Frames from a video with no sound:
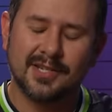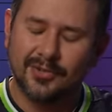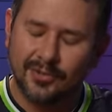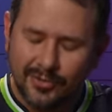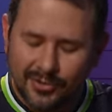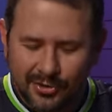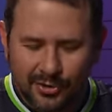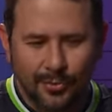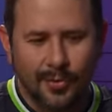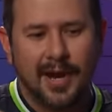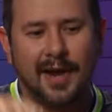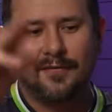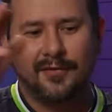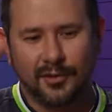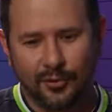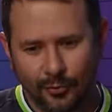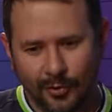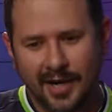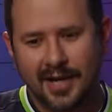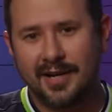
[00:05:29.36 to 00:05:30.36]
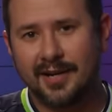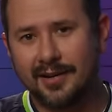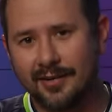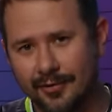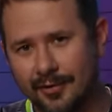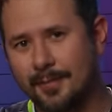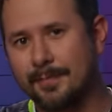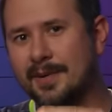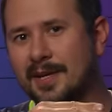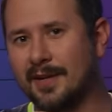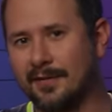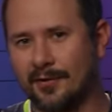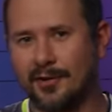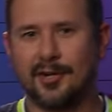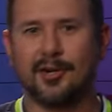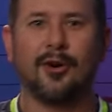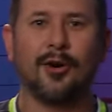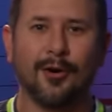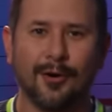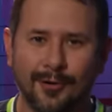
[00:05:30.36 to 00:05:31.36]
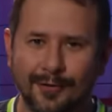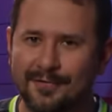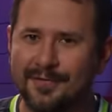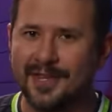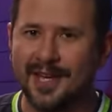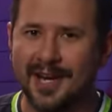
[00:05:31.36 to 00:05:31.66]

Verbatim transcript: So you do have to grade it on a bit of a curve